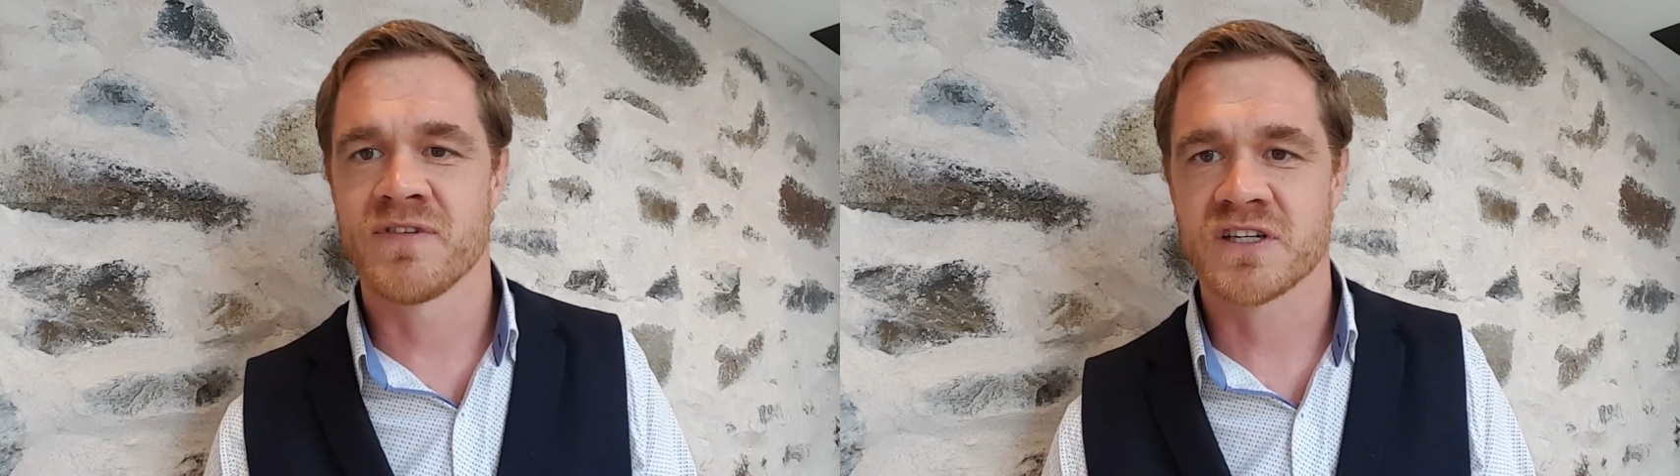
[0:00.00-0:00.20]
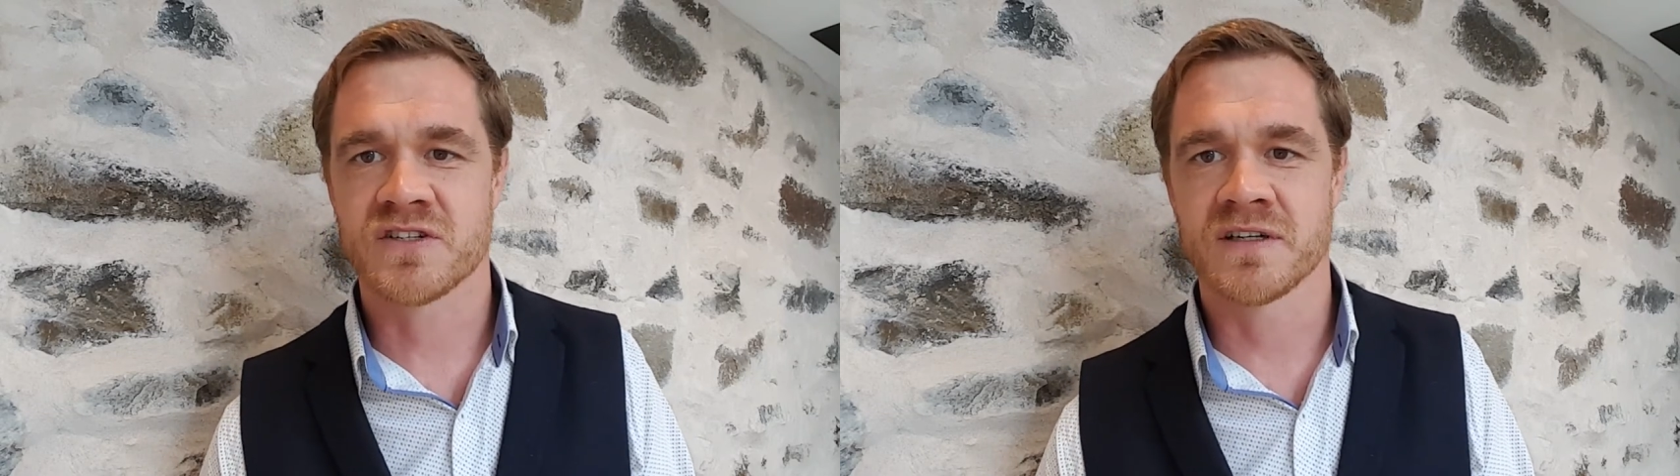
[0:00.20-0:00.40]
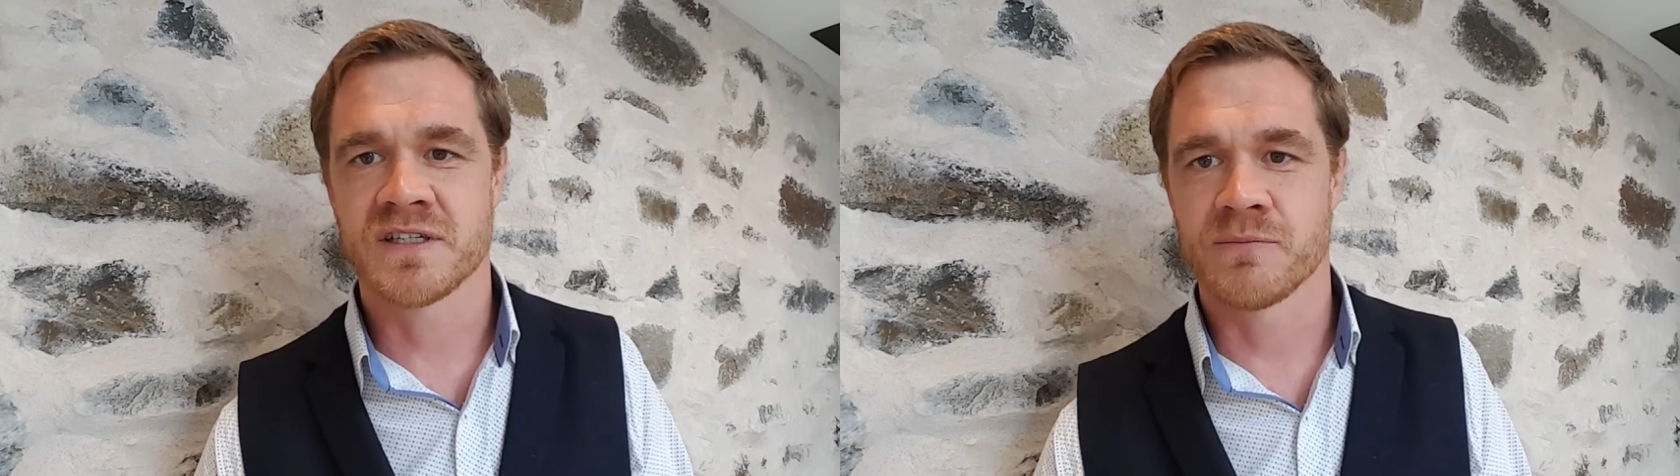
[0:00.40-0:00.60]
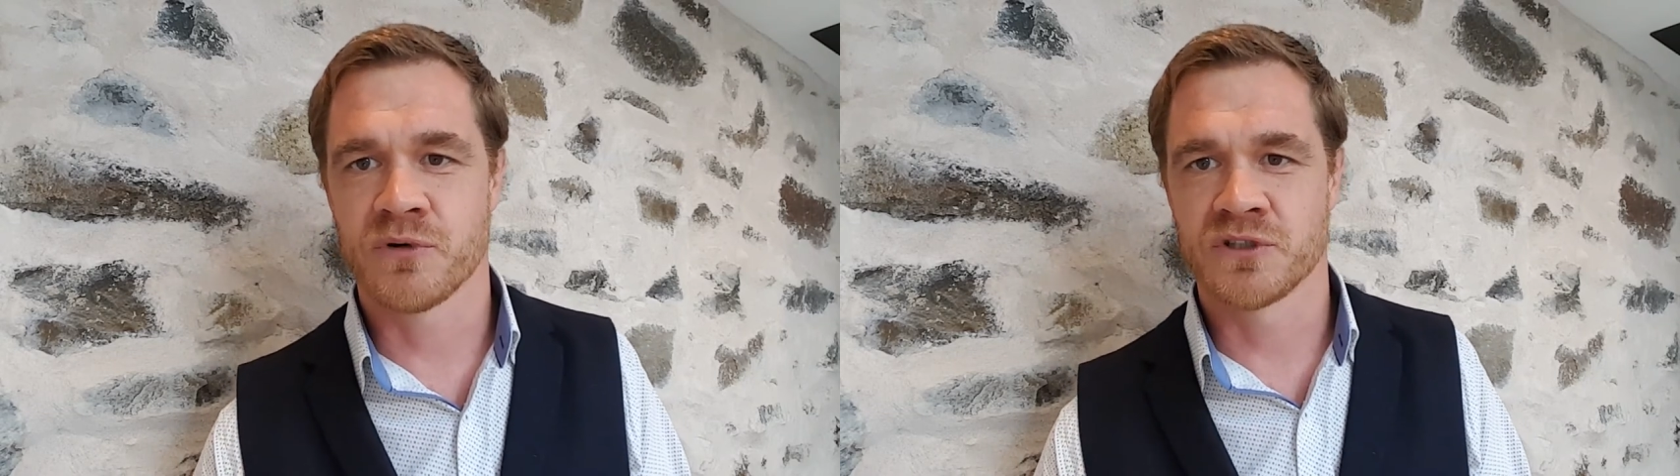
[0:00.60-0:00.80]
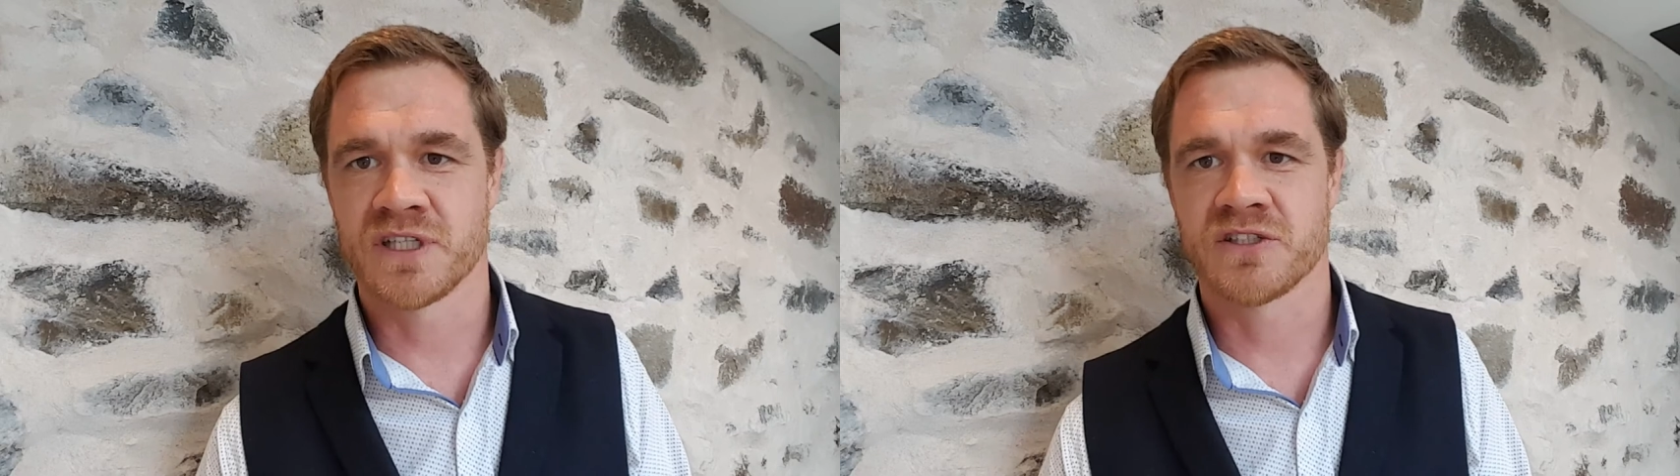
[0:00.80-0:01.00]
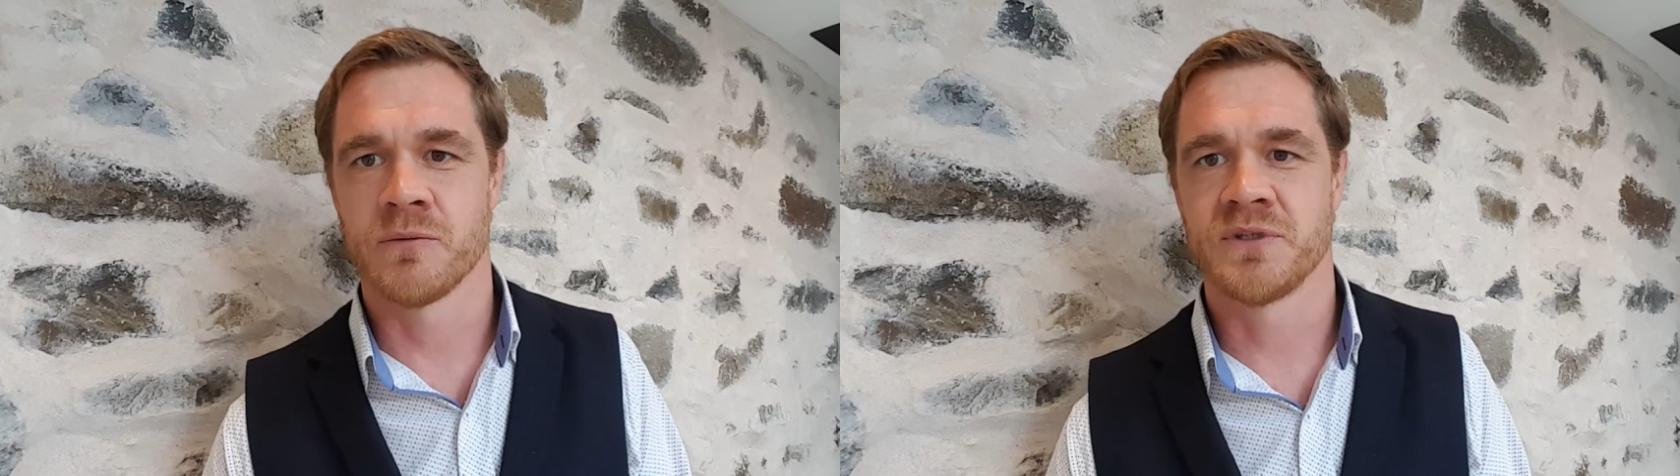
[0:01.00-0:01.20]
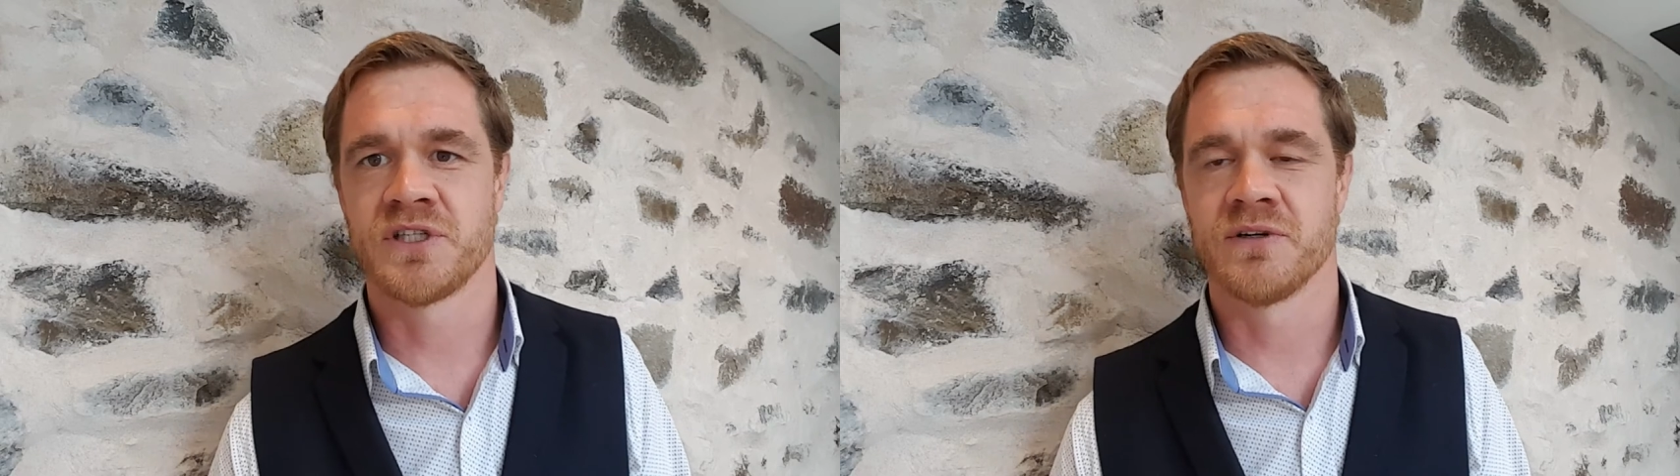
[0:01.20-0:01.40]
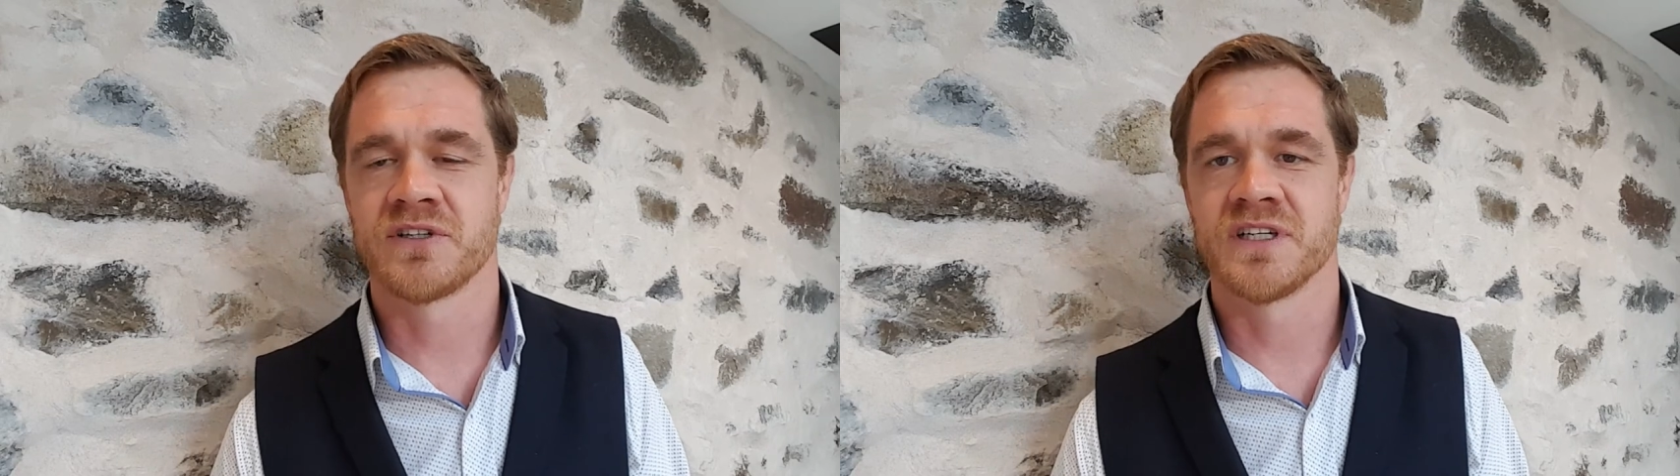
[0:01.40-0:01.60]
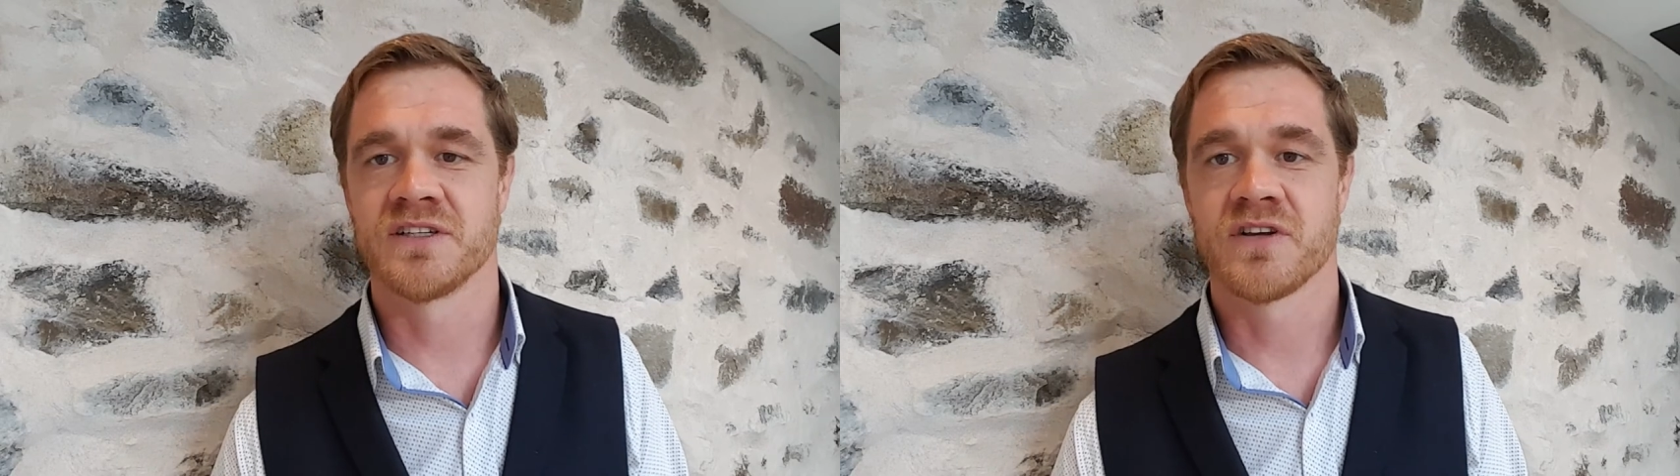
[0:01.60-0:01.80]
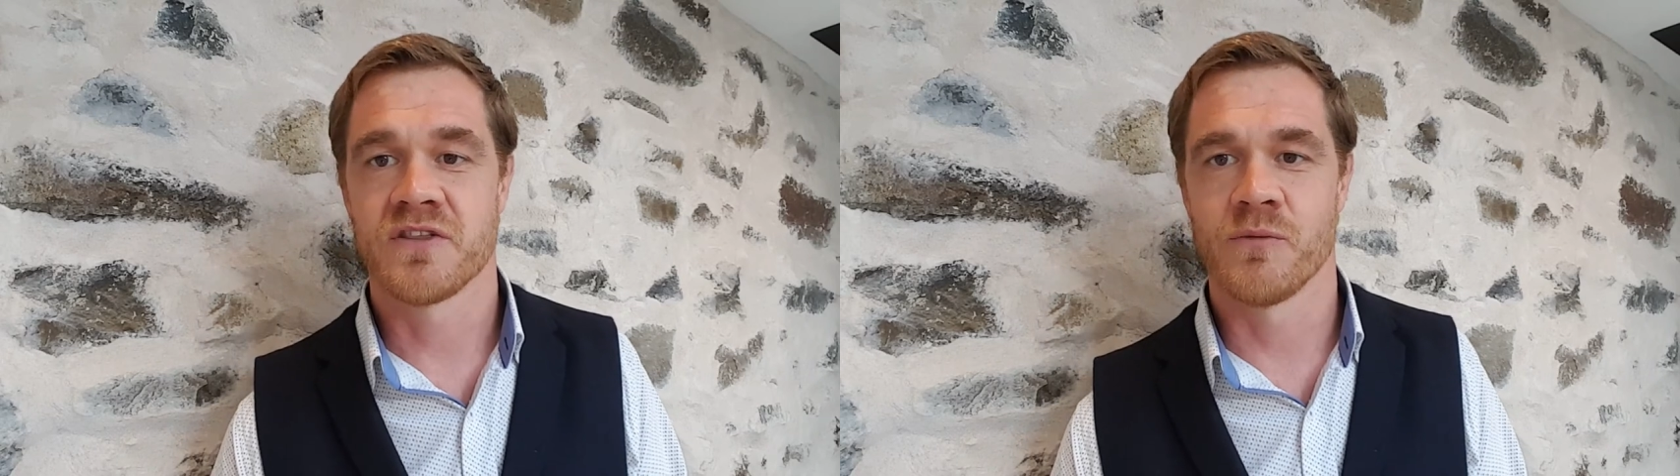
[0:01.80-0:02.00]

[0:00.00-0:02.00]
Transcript: exciting project opportunities